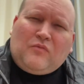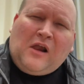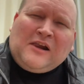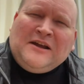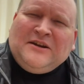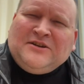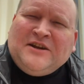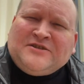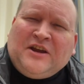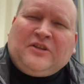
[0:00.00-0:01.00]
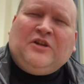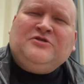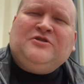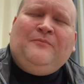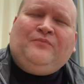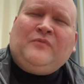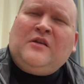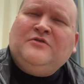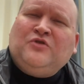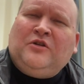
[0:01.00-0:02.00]
Kind of tastes like there's some
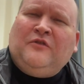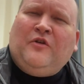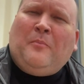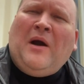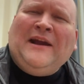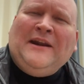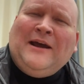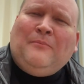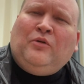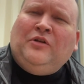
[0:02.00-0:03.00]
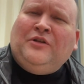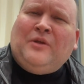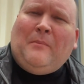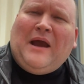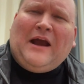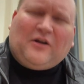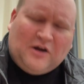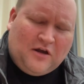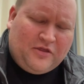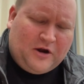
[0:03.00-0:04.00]
sort of a pineapple in the
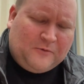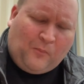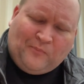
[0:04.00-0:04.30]
background there.